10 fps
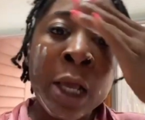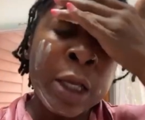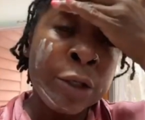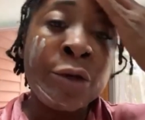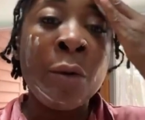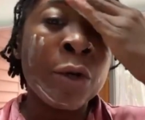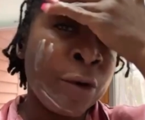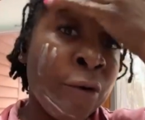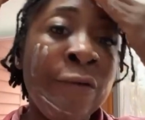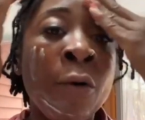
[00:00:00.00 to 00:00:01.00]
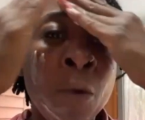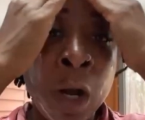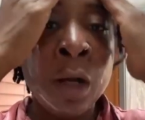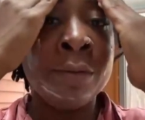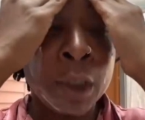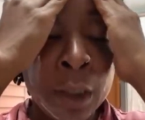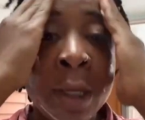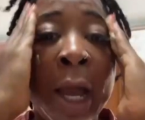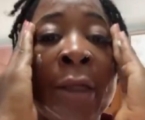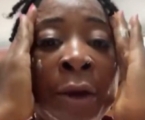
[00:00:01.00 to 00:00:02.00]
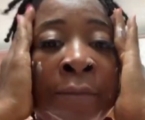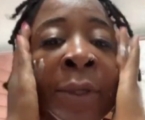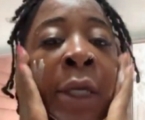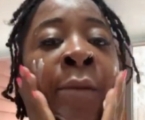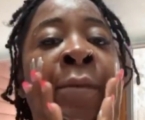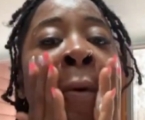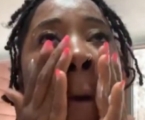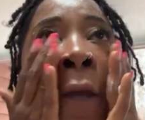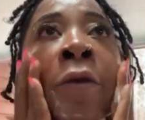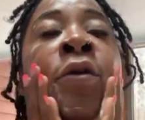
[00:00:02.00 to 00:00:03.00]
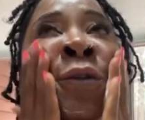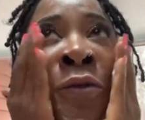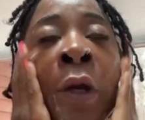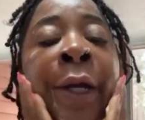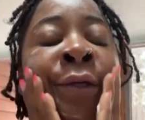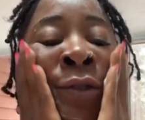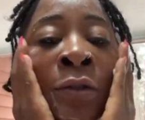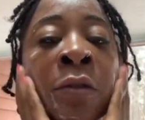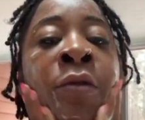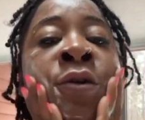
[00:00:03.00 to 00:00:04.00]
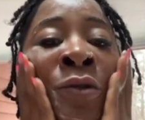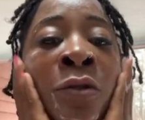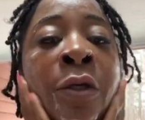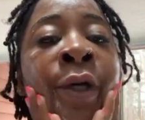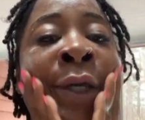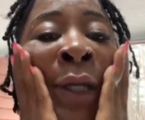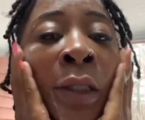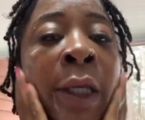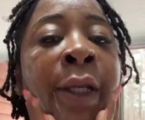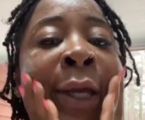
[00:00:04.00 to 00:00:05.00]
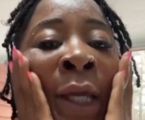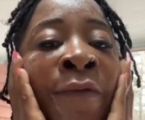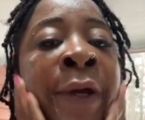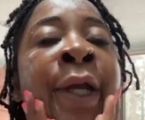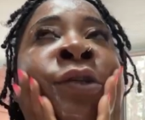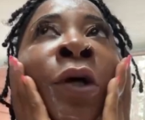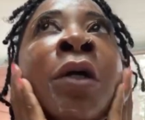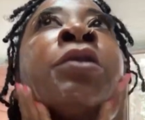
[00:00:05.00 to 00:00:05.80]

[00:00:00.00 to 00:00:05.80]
you don't wanna overwhelm other people while you're trying to do your healing. Like if I can talk